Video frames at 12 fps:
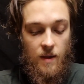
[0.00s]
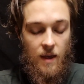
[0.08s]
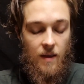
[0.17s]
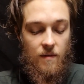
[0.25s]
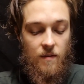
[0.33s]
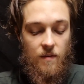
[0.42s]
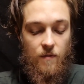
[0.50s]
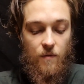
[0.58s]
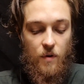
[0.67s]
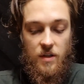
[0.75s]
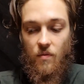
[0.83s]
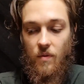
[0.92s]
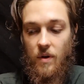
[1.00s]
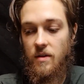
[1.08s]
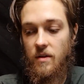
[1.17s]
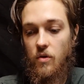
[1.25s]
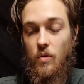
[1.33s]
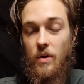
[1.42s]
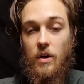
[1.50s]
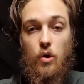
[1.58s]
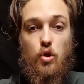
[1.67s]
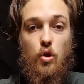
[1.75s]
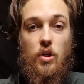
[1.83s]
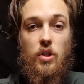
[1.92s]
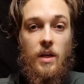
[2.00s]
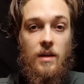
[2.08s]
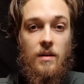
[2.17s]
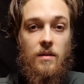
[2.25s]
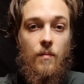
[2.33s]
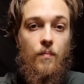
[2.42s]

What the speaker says: And for this reason, you can also distinct